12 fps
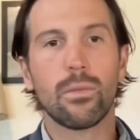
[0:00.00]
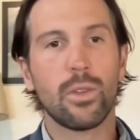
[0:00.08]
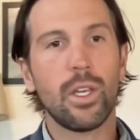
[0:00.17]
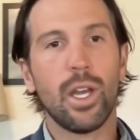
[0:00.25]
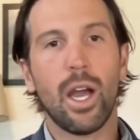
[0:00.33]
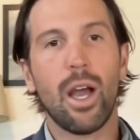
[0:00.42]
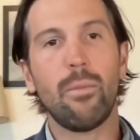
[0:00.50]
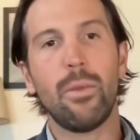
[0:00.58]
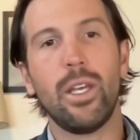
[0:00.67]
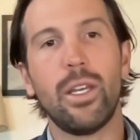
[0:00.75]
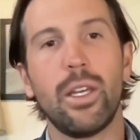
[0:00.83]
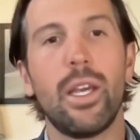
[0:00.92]
Yeah, I
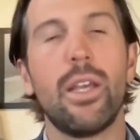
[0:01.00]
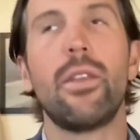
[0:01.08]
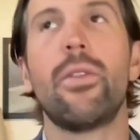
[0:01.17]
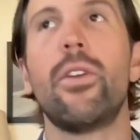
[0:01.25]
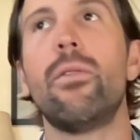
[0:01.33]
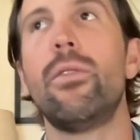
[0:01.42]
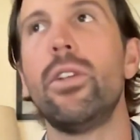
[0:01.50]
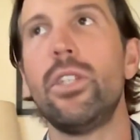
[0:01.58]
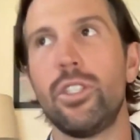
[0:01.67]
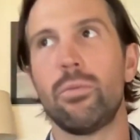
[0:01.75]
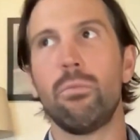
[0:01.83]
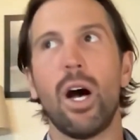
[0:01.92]
mean, they're
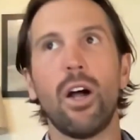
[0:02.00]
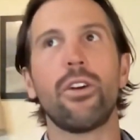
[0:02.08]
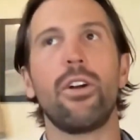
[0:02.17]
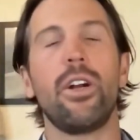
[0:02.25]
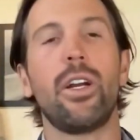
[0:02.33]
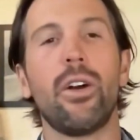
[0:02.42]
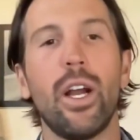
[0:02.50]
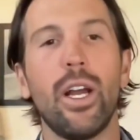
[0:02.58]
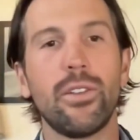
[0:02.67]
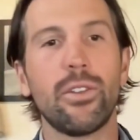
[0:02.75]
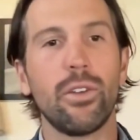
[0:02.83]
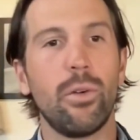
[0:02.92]
really just monitoring,
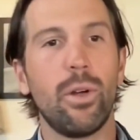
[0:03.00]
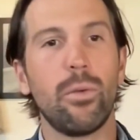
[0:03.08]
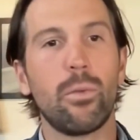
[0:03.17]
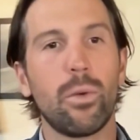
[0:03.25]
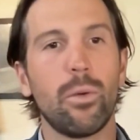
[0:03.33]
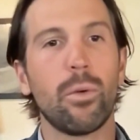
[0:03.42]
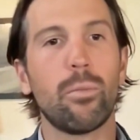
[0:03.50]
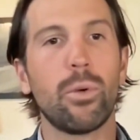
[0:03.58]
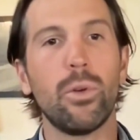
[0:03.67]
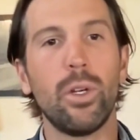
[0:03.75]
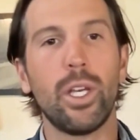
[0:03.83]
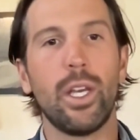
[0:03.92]
right? So when we're
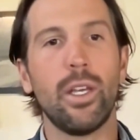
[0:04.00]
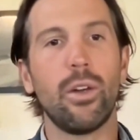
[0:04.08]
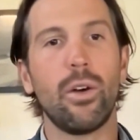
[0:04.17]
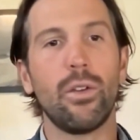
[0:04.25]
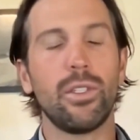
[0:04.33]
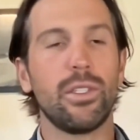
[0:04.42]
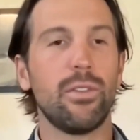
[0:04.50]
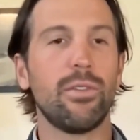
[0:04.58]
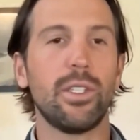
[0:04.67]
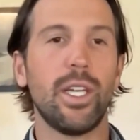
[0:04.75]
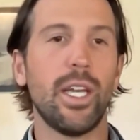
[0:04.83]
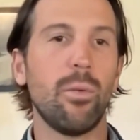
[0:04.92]
pulling in all these
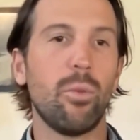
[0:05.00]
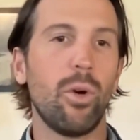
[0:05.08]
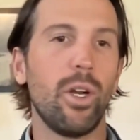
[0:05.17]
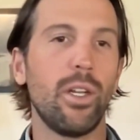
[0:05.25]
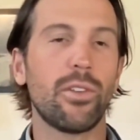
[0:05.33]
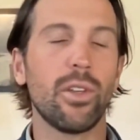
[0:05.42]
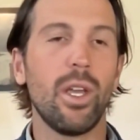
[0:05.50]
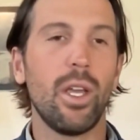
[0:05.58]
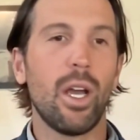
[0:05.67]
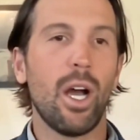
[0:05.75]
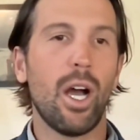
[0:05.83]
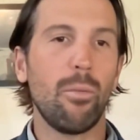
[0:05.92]
different data points,
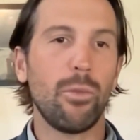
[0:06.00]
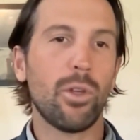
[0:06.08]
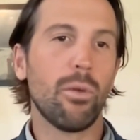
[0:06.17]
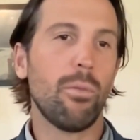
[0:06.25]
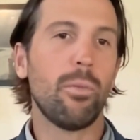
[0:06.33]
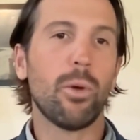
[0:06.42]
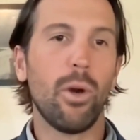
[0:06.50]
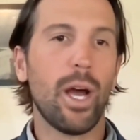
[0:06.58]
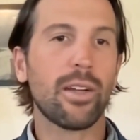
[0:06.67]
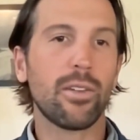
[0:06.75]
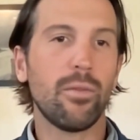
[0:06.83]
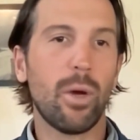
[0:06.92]
you can be
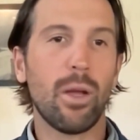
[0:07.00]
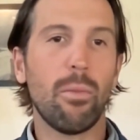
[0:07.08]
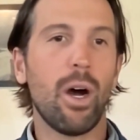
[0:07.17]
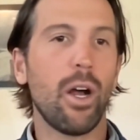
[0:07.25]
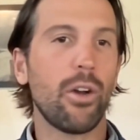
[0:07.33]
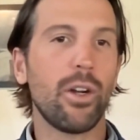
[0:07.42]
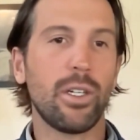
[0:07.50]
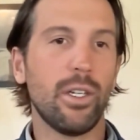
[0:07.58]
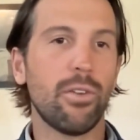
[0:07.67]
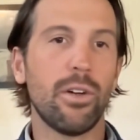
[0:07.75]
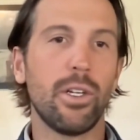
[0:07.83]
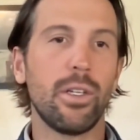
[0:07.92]
proactive by monitoring
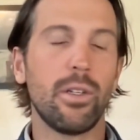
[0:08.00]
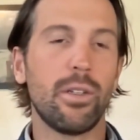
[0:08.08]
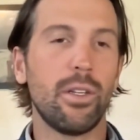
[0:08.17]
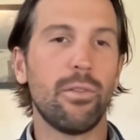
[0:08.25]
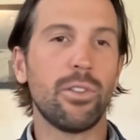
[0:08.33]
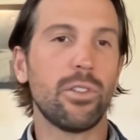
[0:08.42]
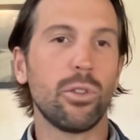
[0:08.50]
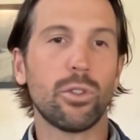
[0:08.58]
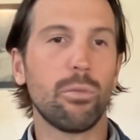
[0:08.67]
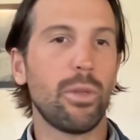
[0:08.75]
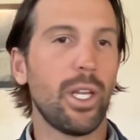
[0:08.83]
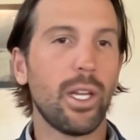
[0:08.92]
different
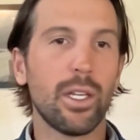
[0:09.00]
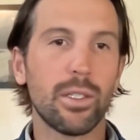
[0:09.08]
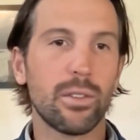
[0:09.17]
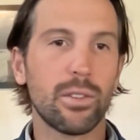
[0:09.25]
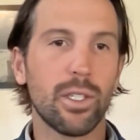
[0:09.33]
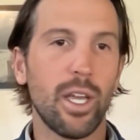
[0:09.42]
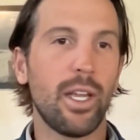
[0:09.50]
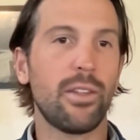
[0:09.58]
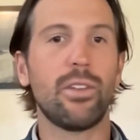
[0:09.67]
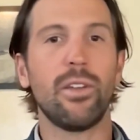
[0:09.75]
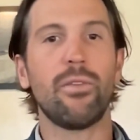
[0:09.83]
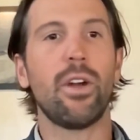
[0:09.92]
social media
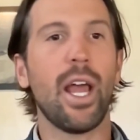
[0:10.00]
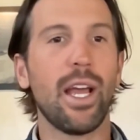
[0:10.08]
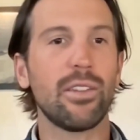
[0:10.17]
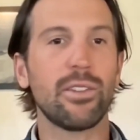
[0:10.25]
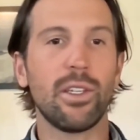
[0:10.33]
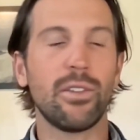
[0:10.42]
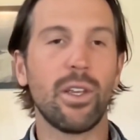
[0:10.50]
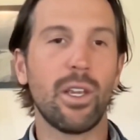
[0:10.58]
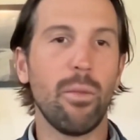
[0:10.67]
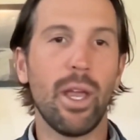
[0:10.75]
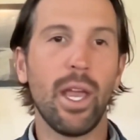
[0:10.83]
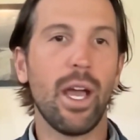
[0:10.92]
sites, different assets that
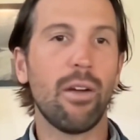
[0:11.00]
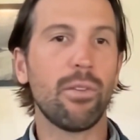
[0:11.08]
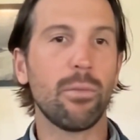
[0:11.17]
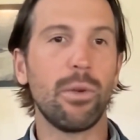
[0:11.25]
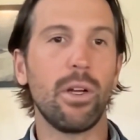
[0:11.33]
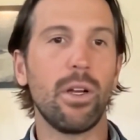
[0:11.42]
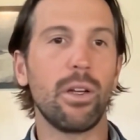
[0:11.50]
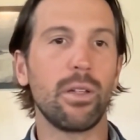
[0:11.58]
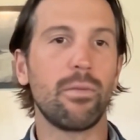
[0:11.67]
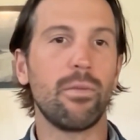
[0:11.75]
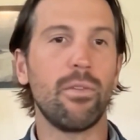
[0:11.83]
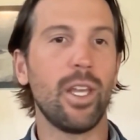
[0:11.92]
you may have from
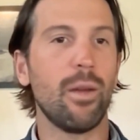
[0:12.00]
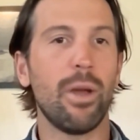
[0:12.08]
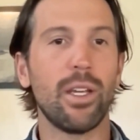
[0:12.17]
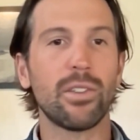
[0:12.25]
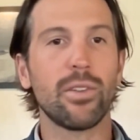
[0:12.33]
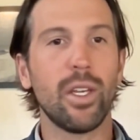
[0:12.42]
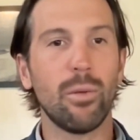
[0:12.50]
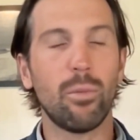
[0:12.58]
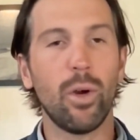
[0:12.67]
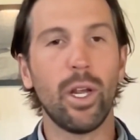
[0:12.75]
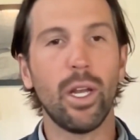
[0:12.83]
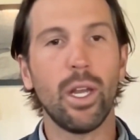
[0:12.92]
a VMS
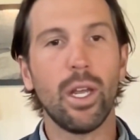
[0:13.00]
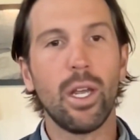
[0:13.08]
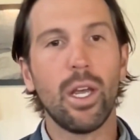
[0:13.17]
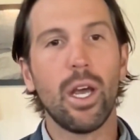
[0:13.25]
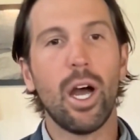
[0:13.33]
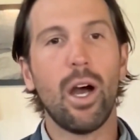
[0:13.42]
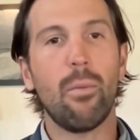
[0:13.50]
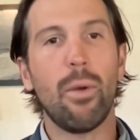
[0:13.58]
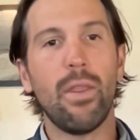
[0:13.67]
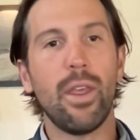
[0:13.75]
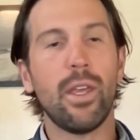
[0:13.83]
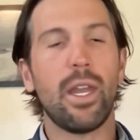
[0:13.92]
standpoint,
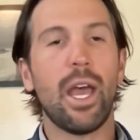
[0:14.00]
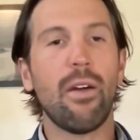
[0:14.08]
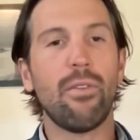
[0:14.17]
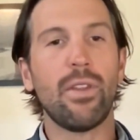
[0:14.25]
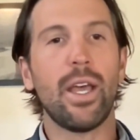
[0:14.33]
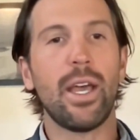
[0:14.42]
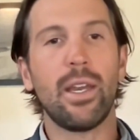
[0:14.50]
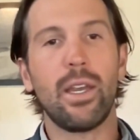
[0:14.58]
and then having that